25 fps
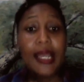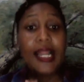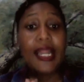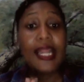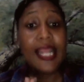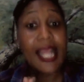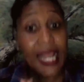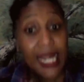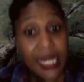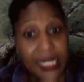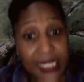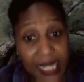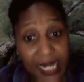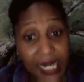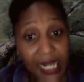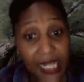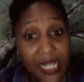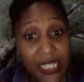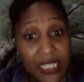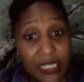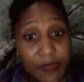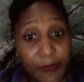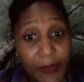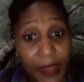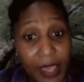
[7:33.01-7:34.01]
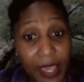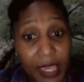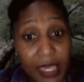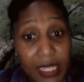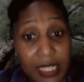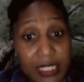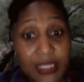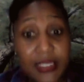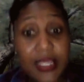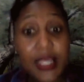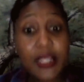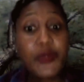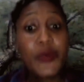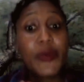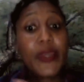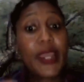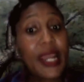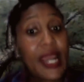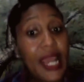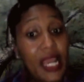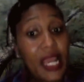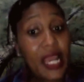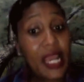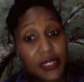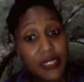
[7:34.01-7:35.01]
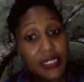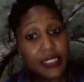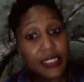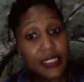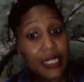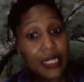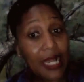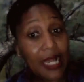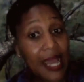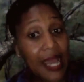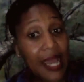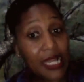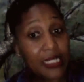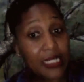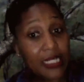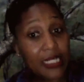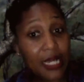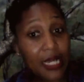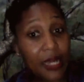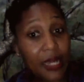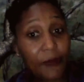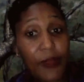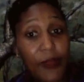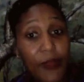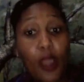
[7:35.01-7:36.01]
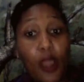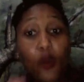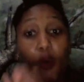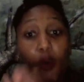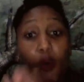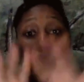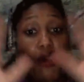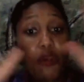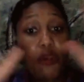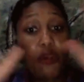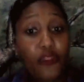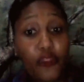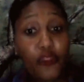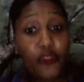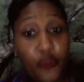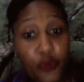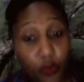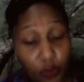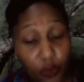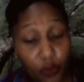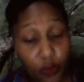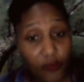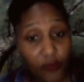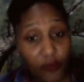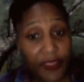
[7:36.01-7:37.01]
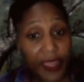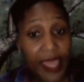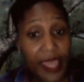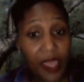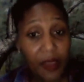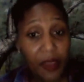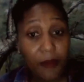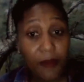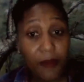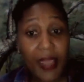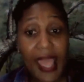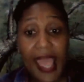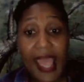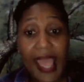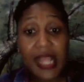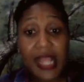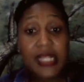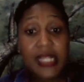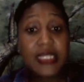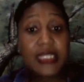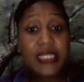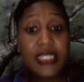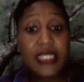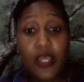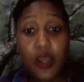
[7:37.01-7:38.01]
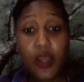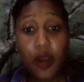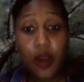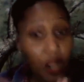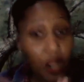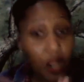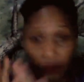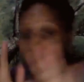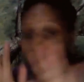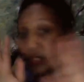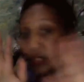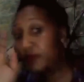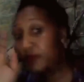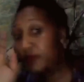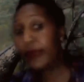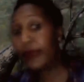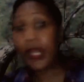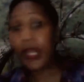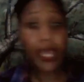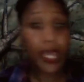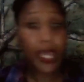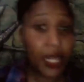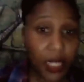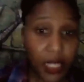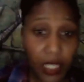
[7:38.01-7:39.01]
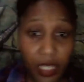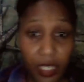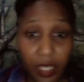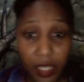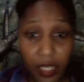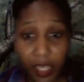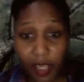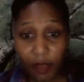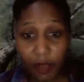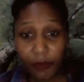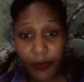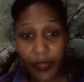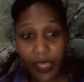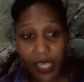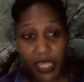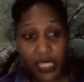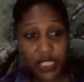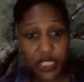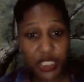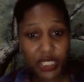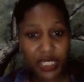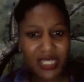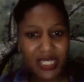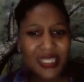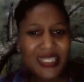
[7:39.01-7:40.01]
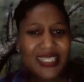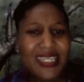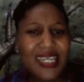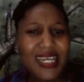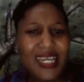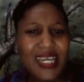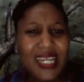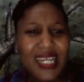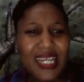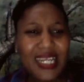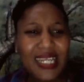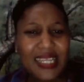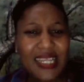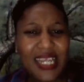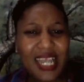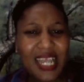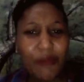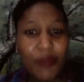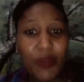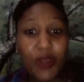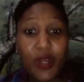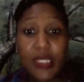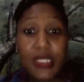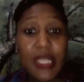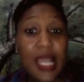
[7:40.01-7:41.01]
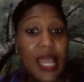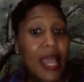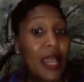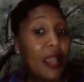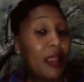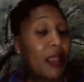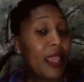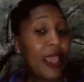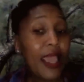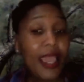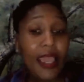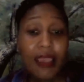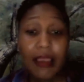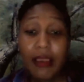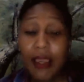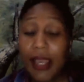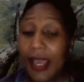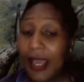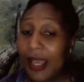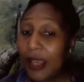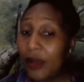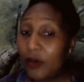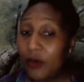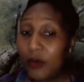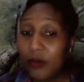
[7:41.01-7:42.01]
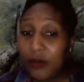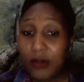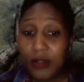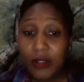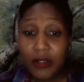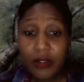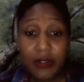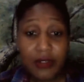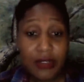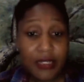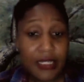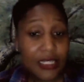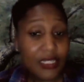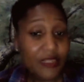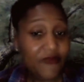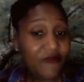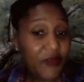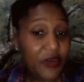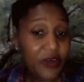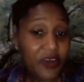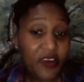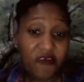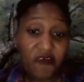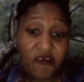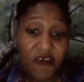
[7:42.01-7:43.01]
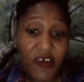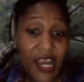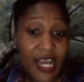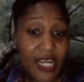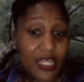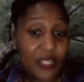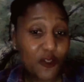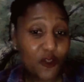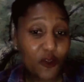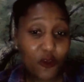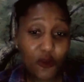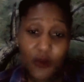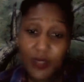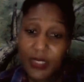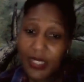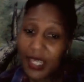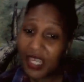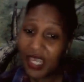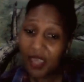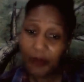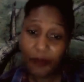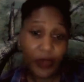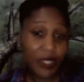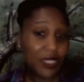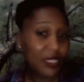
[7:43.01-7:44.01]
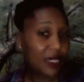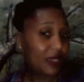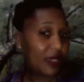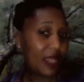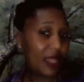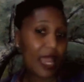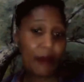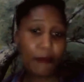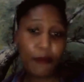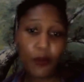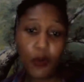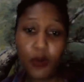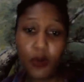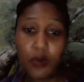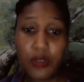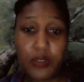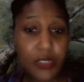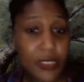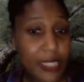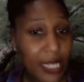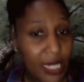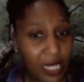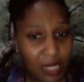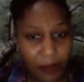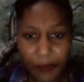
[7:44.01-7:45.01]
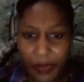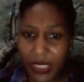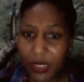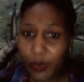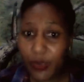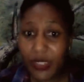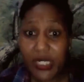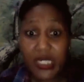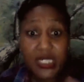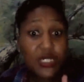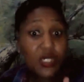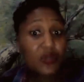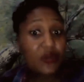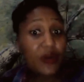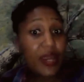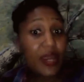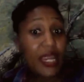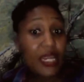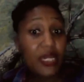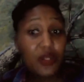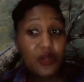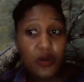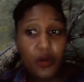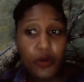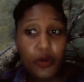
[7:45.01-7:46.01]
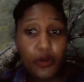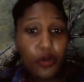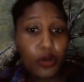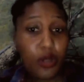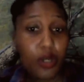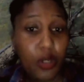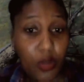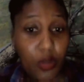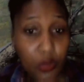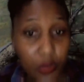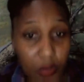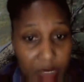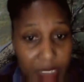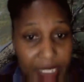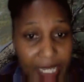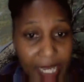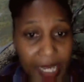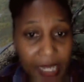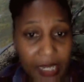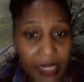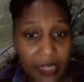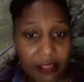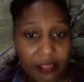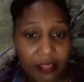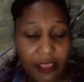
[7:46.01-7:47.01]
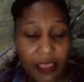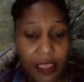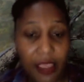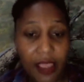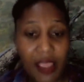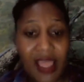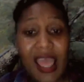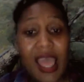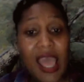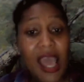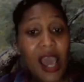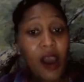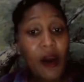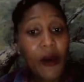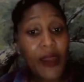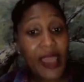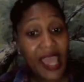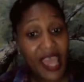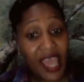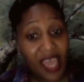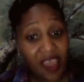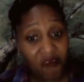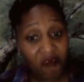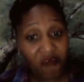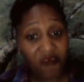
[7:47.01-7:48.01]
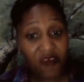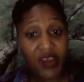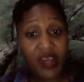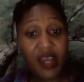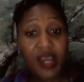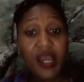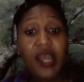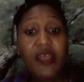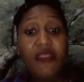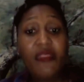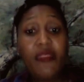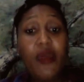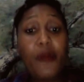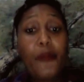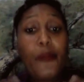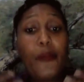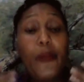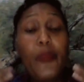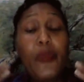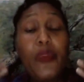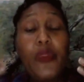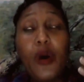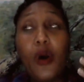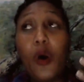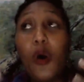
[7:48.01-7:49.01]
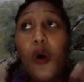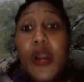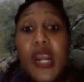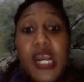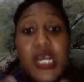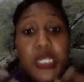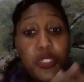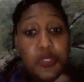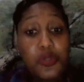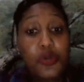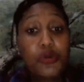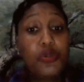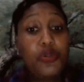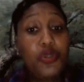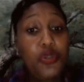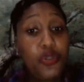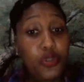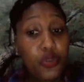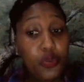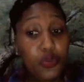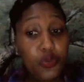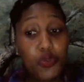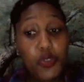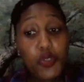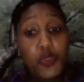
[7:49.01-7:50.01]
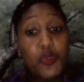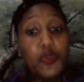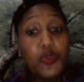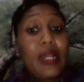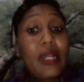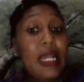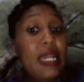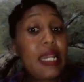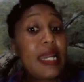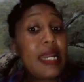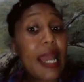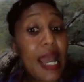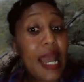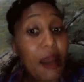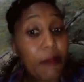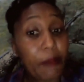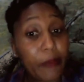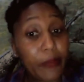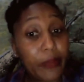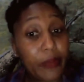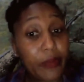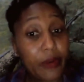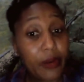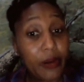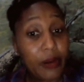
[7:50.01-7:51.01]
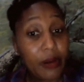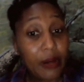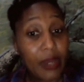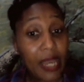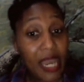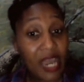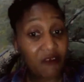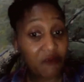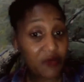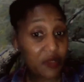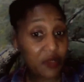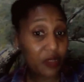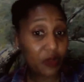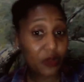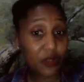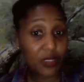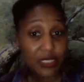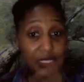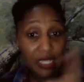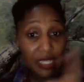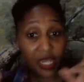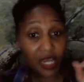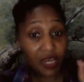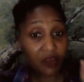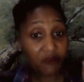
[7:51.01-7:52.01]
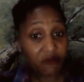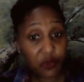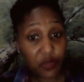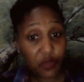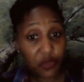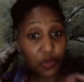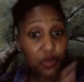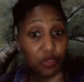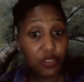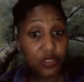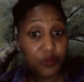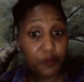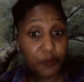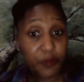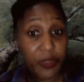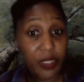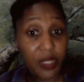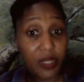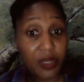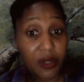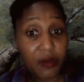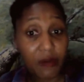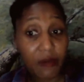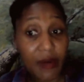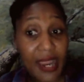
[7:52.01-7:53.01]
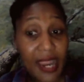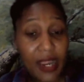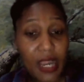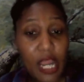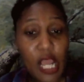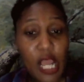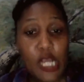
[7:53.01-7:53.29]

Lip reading: That is another space that you can actually declutter. Go through them and see all those blurry pictures, delete them, because hey, Google is very fast. So you take a picture, they upload. You take a picture, which is great, you don't lose anything. However, the onus is on you to clean up after yourself, so to speak, right?